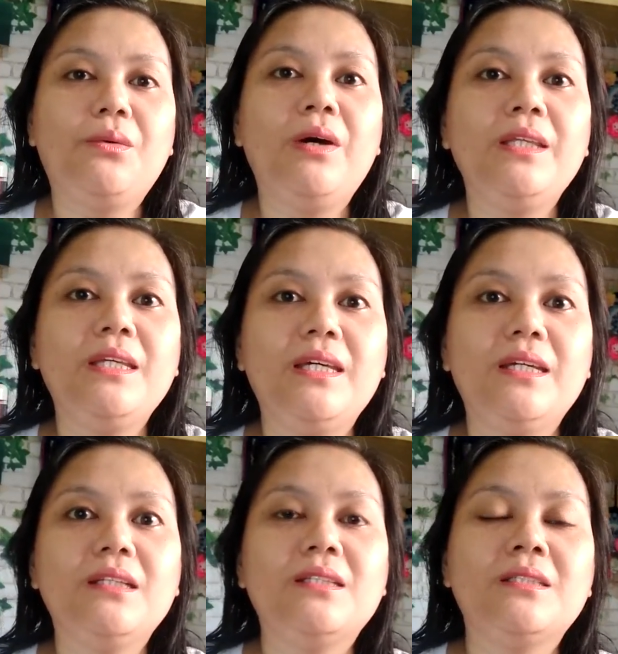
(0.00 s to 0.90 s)
One
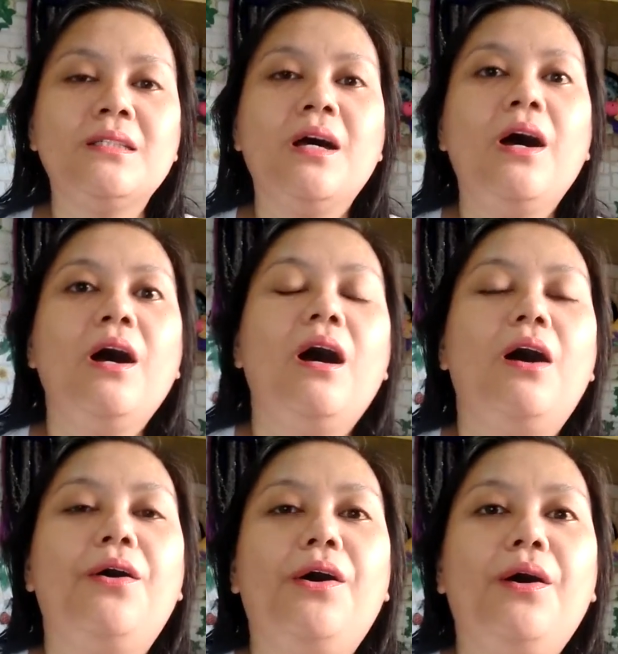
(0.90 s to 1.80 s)
is
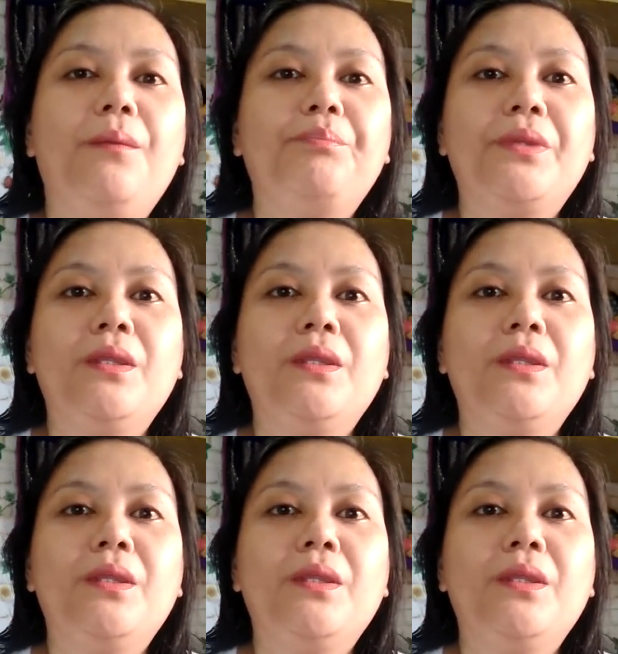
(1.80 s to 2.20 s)
uh,